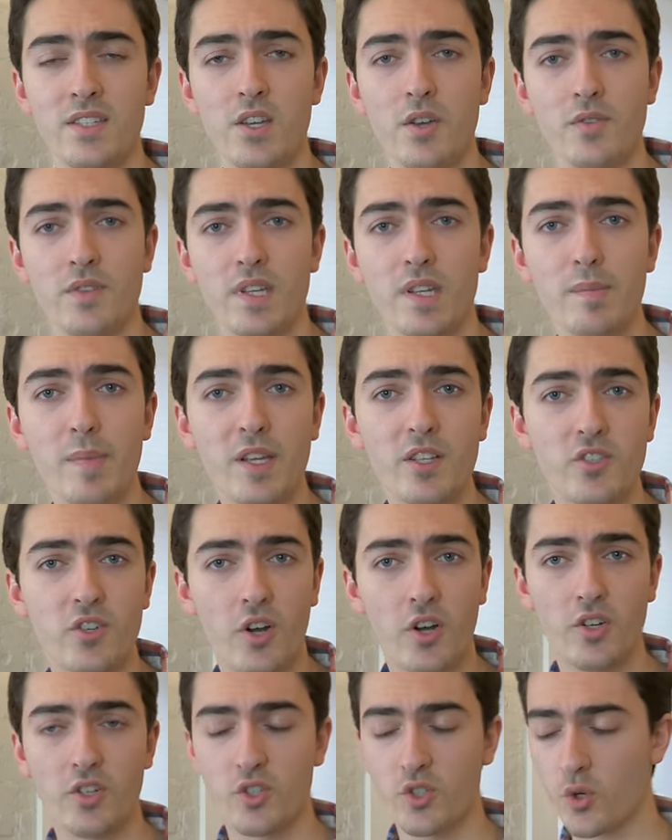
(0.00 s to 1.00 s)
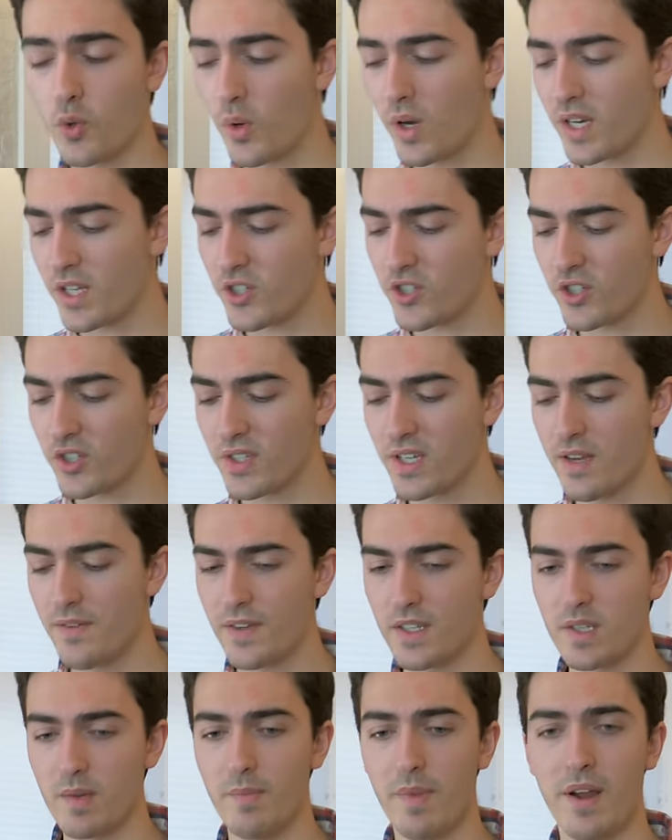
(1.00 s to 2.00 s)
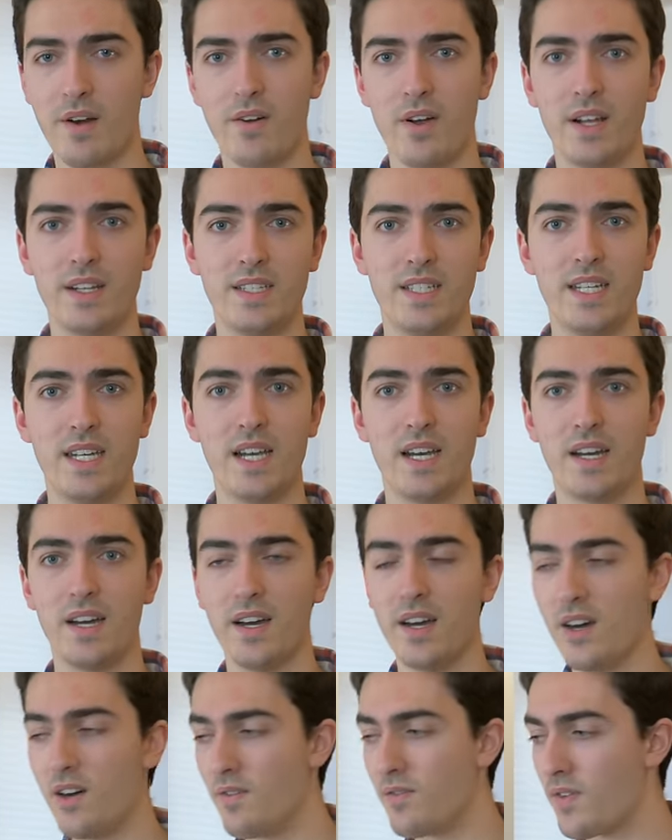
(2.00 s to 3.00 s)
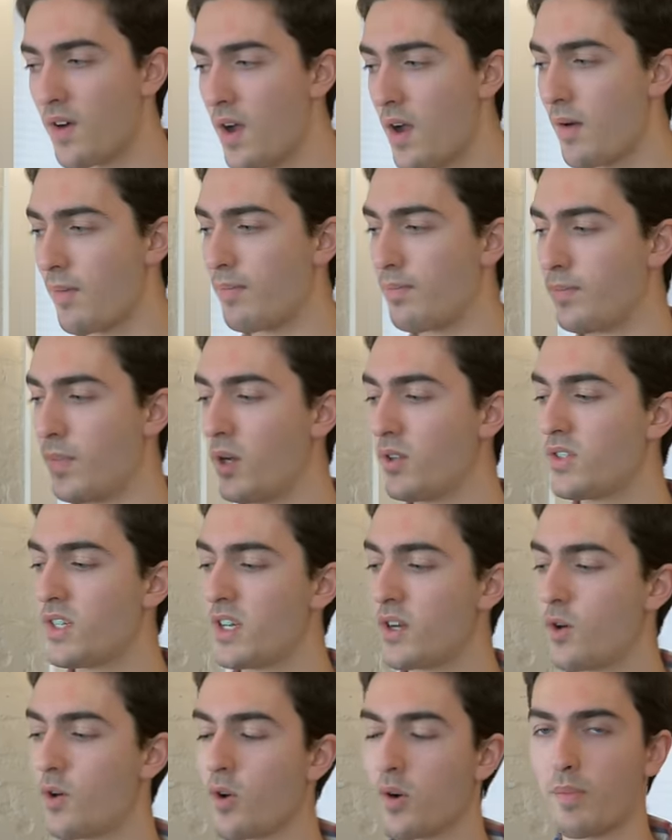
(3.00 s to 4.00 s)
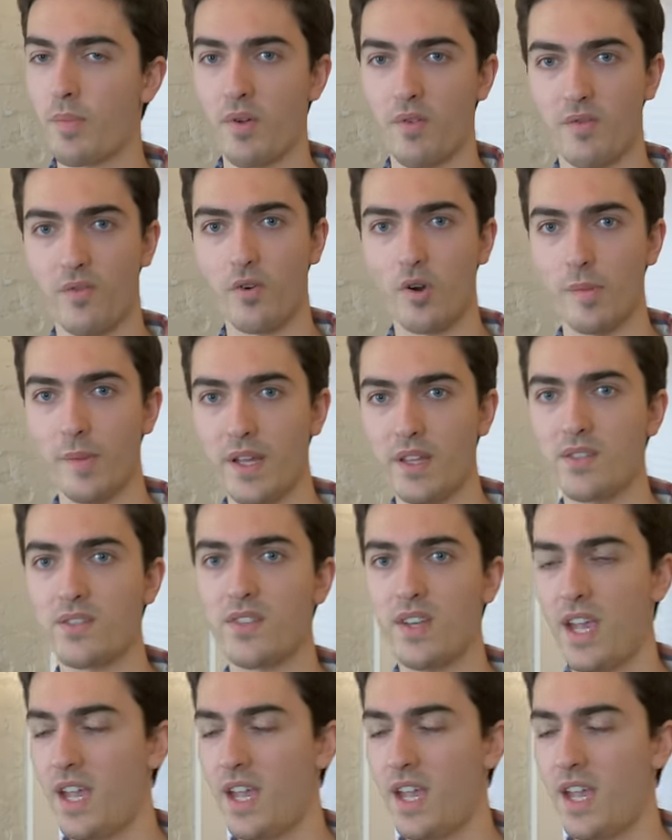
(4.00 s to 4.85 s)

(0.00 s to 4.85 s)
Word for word: So Cinebench R20 should give us a better idea of multi-core performance,